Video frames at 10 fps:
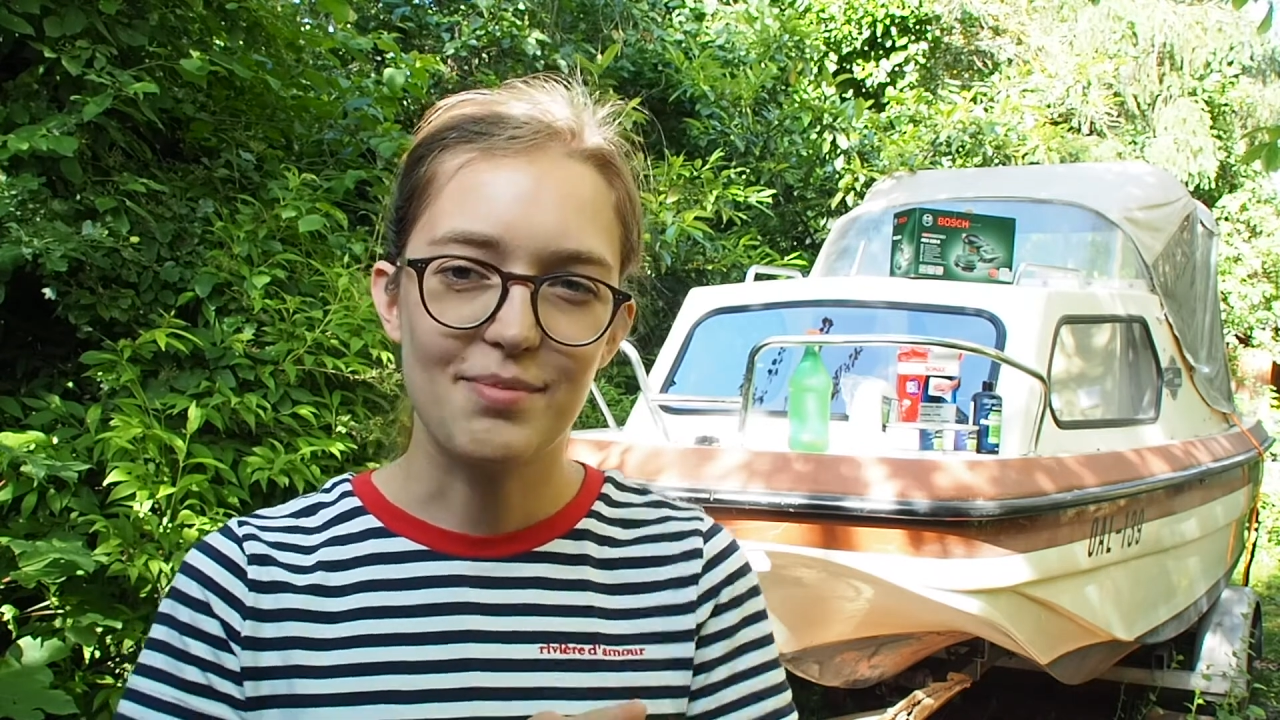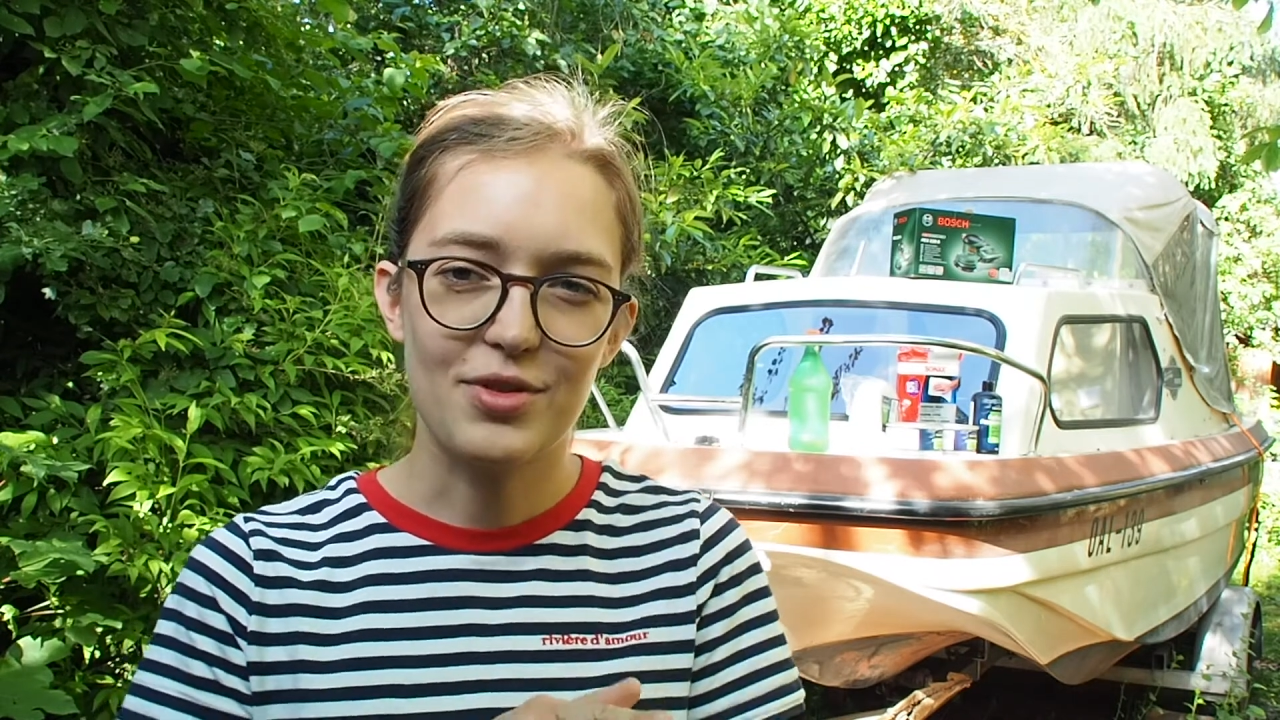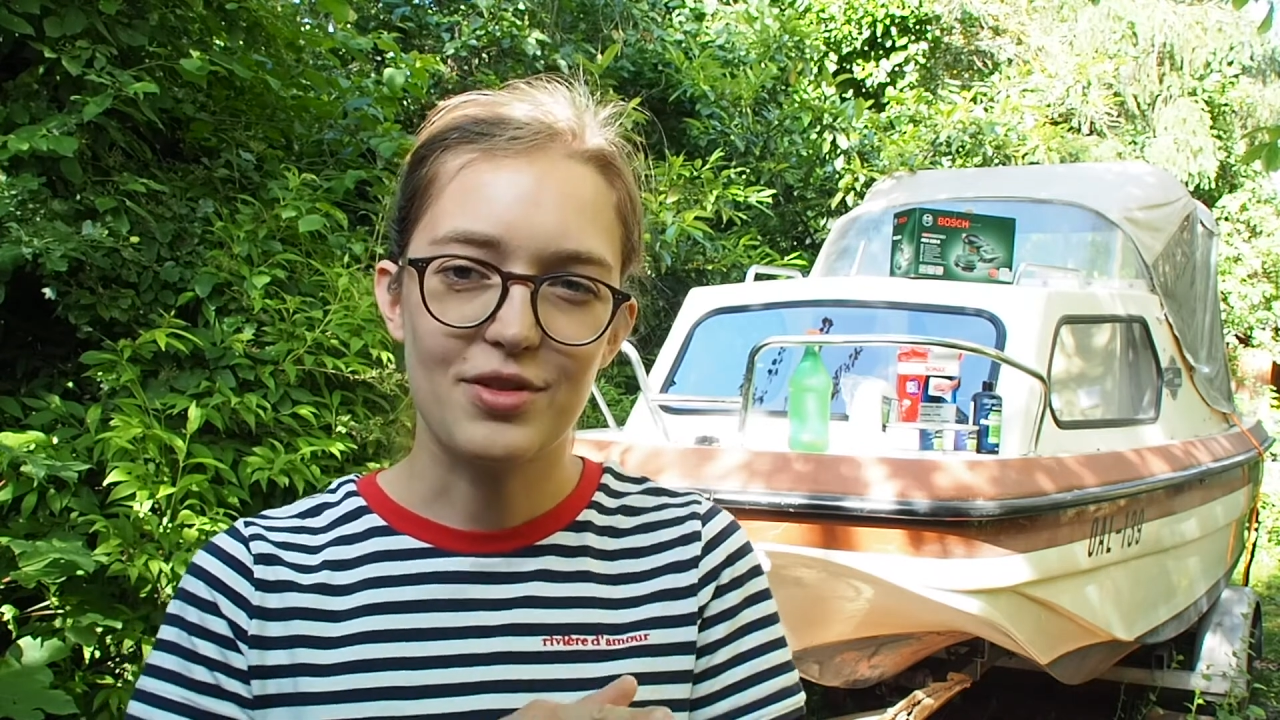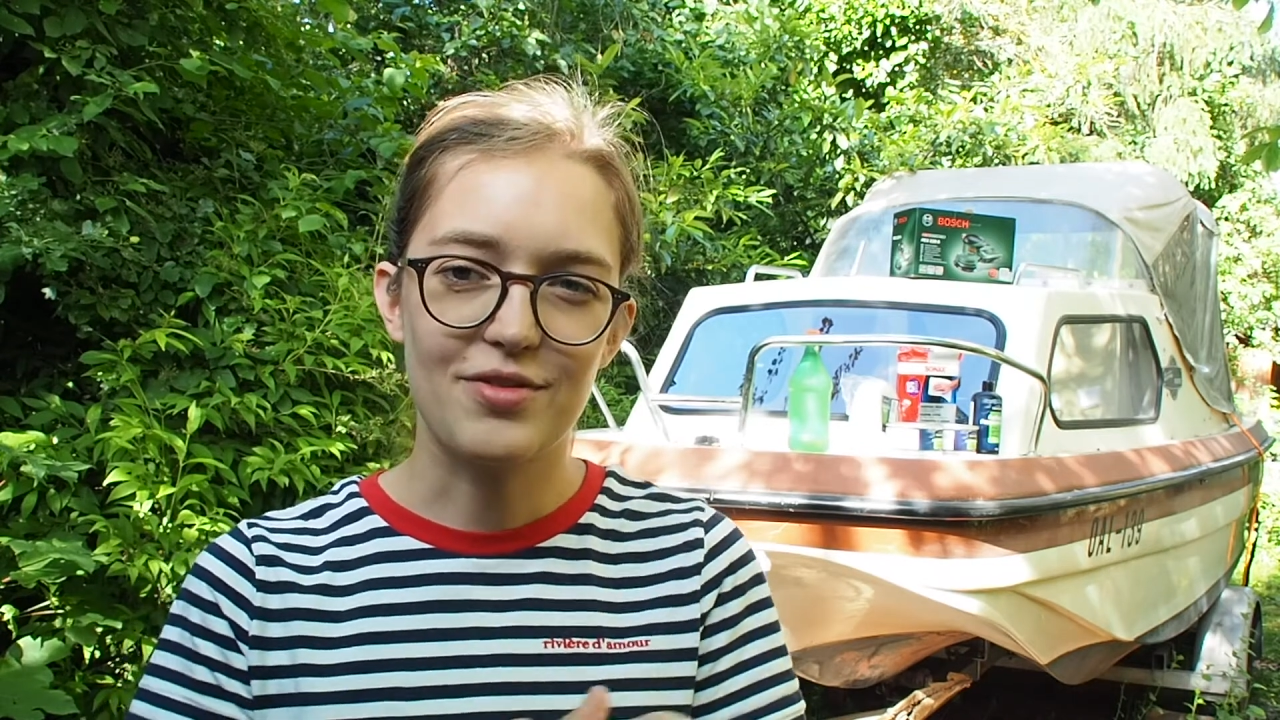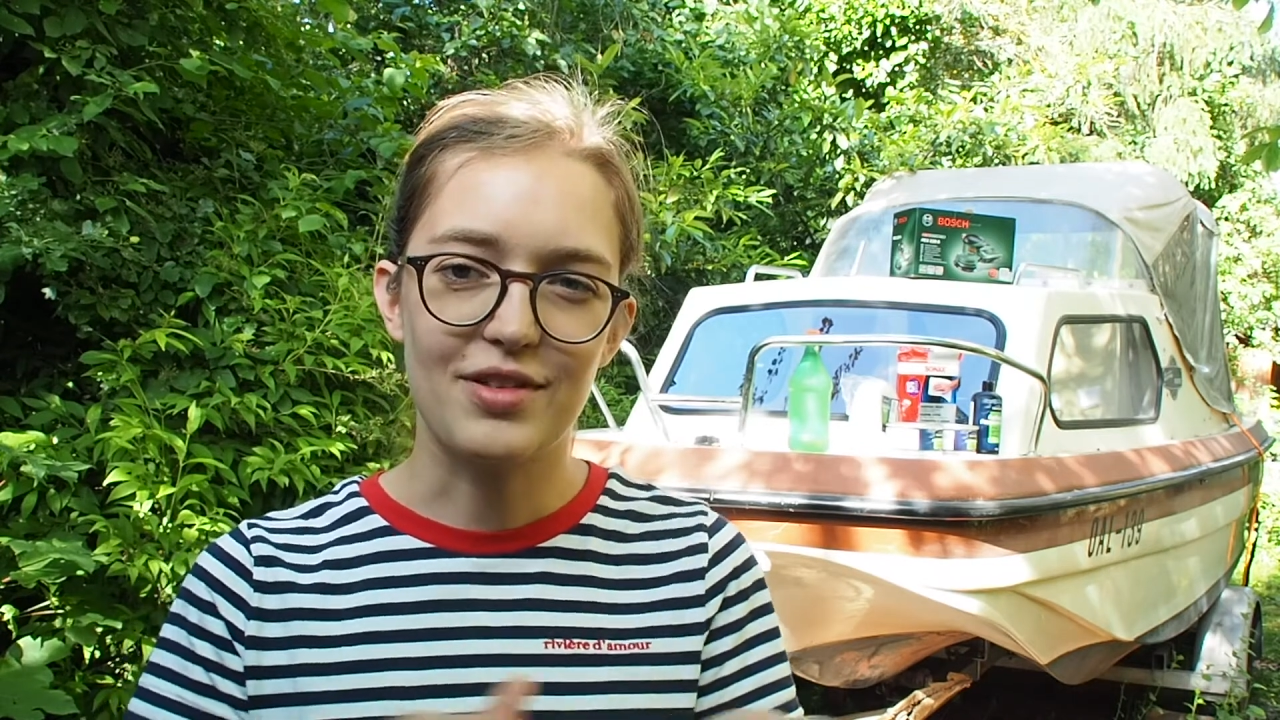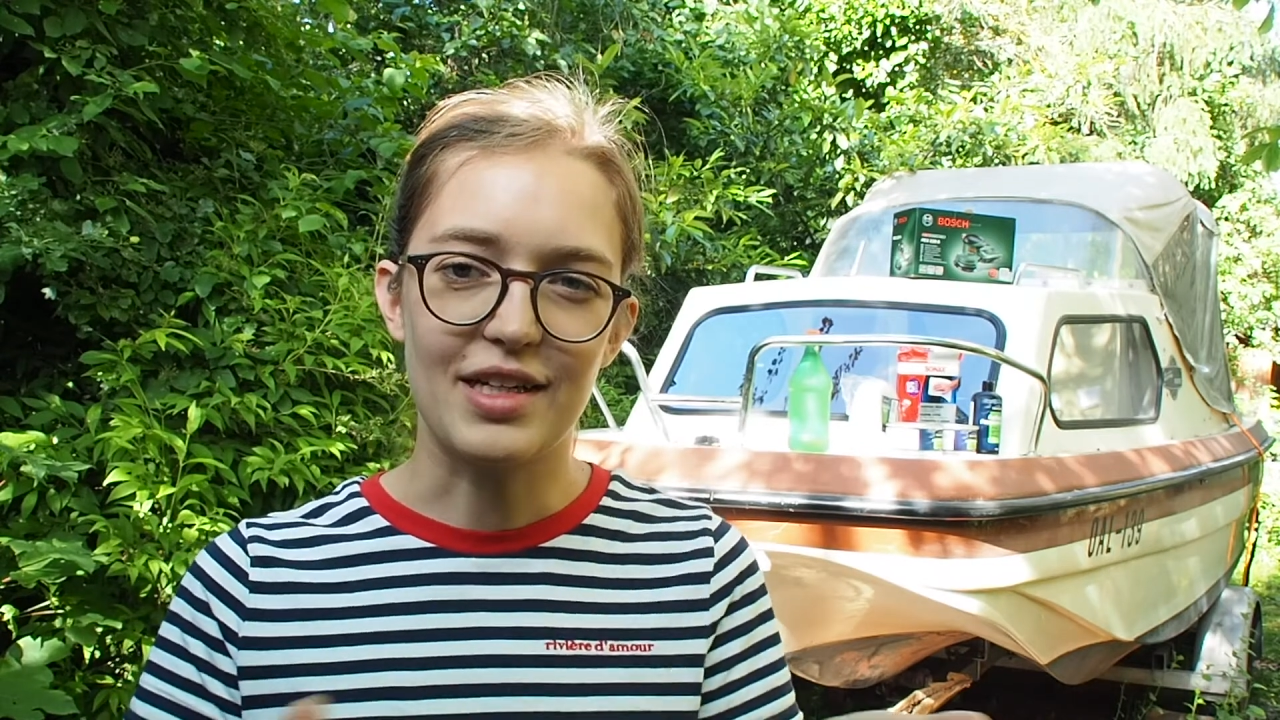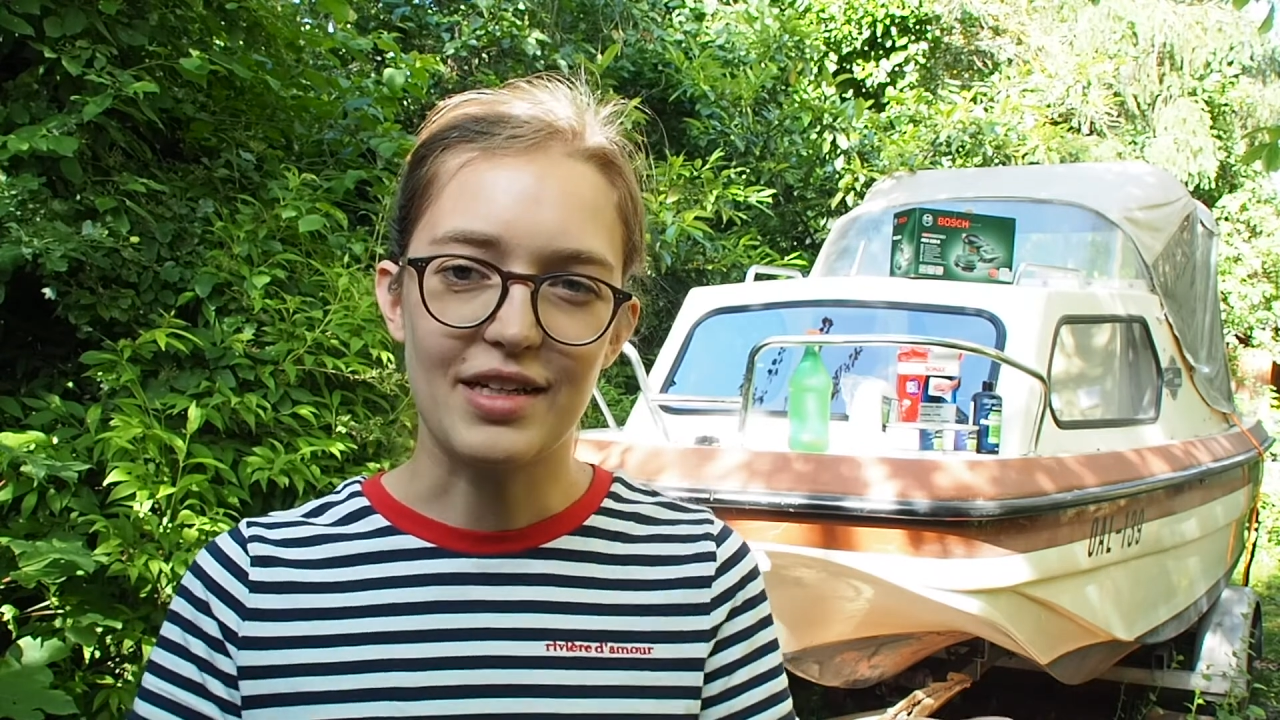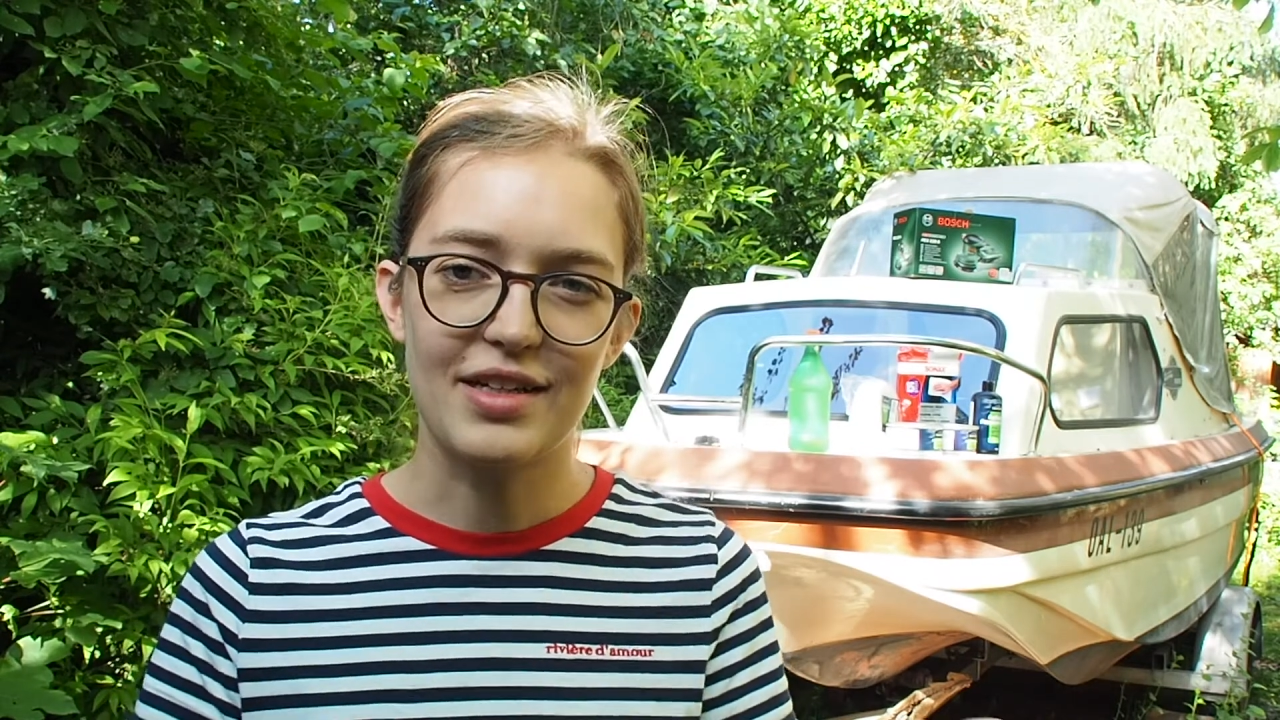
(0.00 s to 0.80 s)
sort of a